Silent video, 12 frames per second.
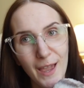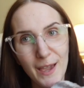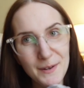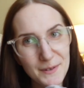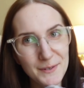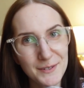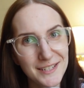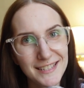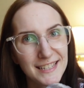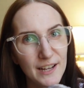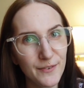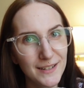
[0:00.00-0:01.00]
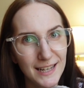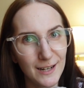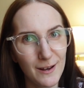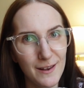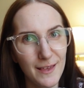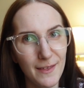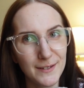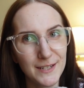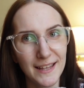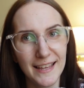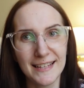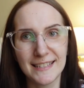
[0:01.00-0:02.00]
I don't know, she's different than a lot of the other
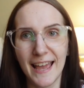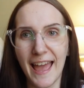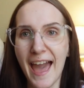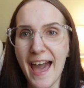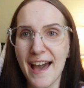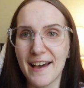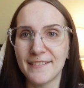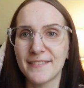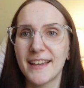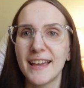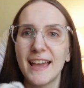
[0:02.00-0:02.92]
jellycats I have,